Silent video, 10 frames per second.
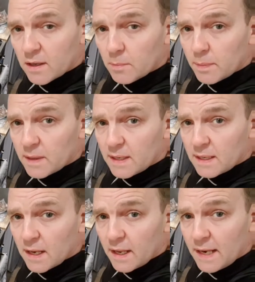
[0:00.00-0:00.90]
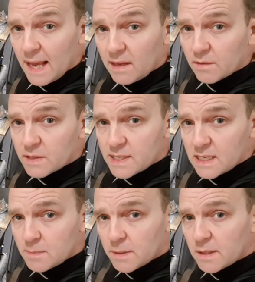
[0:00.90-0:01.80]
it'll be 1/8 of a
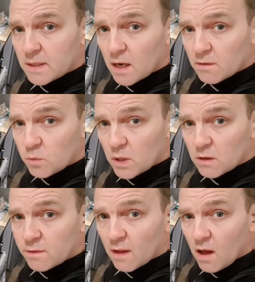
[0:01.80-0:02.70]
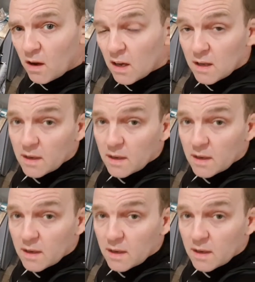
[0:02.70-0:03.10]
teaspoon of Wilflock,